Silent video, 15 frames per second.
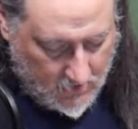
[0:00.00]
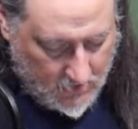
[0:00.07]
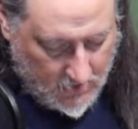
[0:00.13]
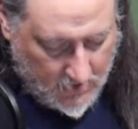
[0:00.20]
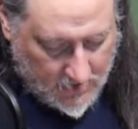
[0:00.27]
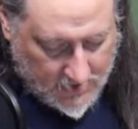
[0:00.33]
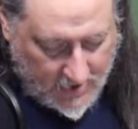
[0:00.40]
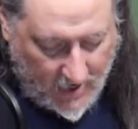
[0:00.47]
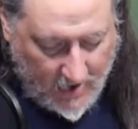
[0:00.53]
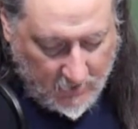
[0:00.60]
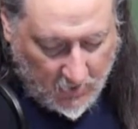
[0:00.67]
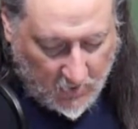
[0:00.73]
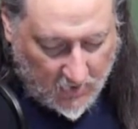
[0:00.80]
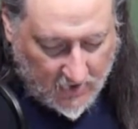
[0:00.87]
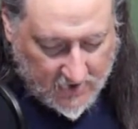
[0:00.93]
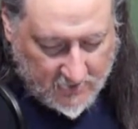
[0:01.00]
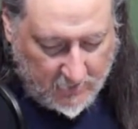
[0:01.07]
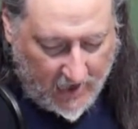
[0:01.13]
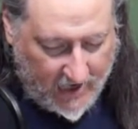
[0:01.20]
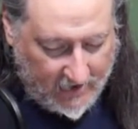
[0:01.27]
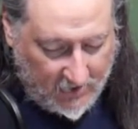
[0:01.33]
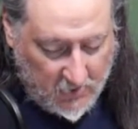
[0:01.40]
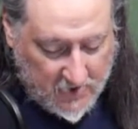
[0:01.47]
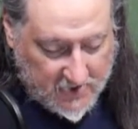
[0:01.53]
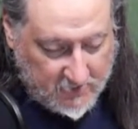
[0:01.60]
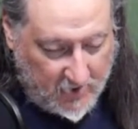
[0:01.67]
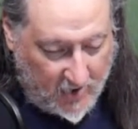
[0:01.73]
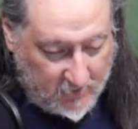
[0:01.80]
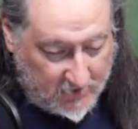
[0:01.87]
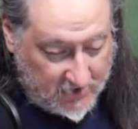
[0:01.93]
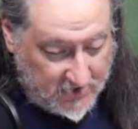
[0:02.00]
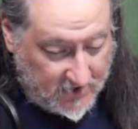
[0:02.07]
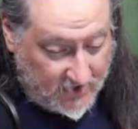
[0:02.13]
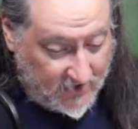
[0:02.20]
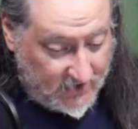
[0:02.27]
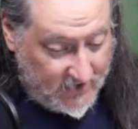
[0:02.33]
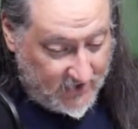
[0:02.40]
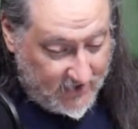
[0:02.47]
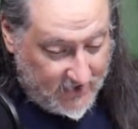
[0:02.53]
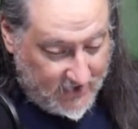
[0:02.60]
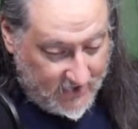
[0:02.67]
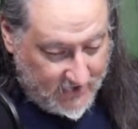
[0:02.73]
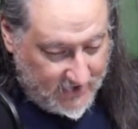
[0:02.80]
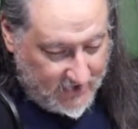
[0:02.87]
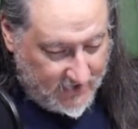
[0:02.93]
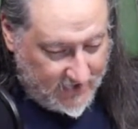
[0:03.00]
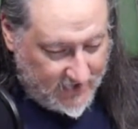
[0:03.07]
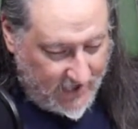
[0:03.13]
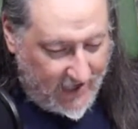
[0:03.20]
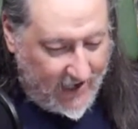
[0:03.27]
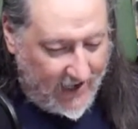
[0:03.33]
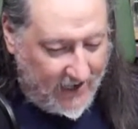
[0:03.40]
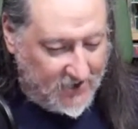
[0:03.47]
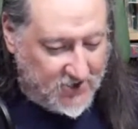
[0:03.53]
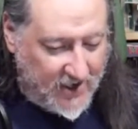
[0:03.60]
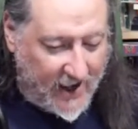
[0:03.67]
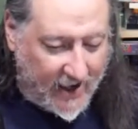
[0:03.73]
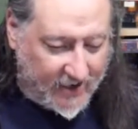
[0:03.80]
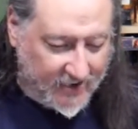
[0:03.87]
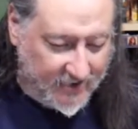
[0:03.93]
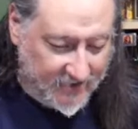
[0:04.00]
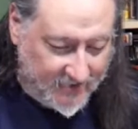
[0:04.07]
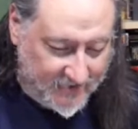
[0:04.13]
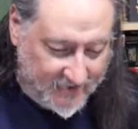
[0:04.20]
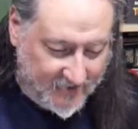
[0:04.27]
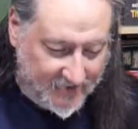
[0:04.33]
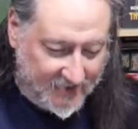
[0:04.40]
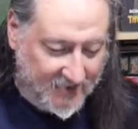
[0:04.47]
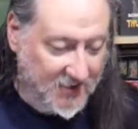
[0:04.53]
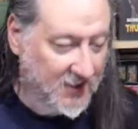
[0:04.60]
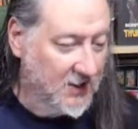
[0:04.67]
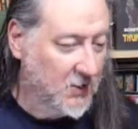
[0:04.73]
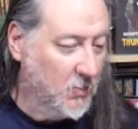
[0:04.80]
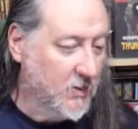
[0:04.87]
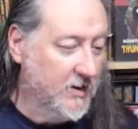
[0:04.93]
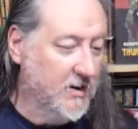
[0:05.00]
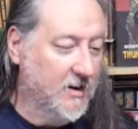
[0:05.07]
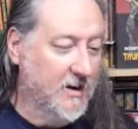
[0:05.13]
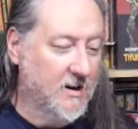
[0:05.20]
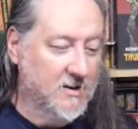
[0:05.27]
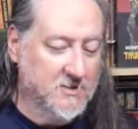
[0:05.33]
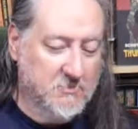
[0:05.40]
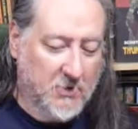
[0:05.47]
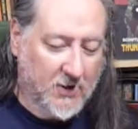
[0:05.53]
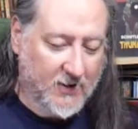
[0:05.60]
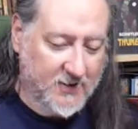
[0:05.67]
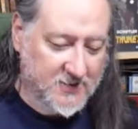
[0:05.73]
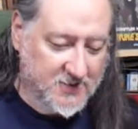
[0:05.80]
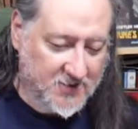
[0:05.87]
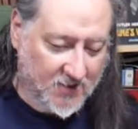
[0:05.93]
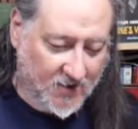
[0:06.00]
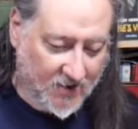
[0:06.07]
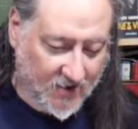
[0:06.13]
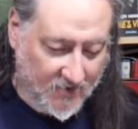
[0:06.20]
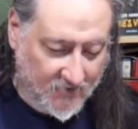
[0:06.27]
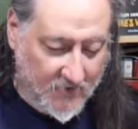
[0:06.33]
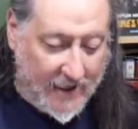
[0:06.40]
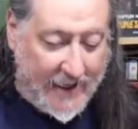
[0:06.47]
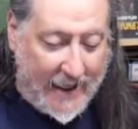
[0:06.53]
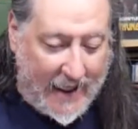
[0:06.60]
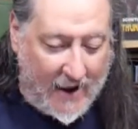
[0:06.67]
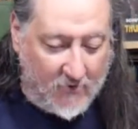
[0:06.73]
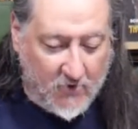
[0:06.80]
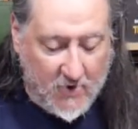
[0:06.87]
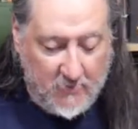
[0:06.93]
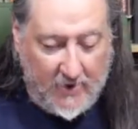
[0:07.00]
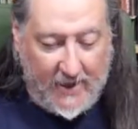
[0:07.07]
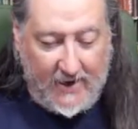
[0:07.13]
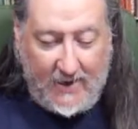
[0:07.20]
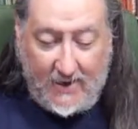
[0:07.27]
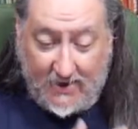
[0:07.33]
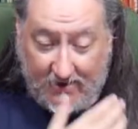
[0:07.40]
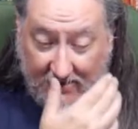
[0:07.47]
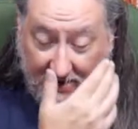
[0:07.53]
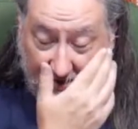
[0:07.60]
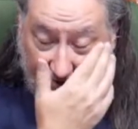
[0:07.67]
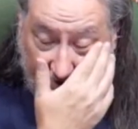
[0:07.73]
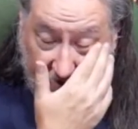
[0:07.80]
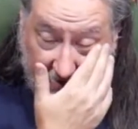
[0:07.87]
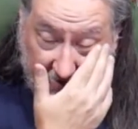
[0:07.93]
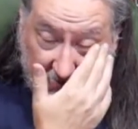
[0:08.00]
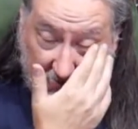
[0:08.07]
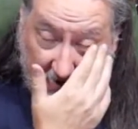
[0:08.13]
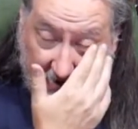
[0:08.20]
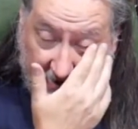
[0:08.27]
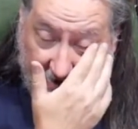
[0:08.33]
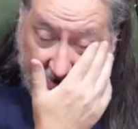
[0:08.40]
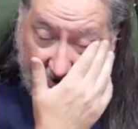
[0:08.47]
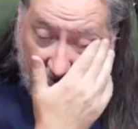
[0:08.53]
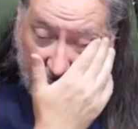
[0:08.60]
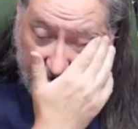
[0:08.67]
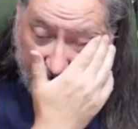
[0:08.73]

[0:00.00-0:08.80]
Time Lords by Lewis Publisher. Hey, Jack. Were your ears burning, sir? Everybody in the audience right now,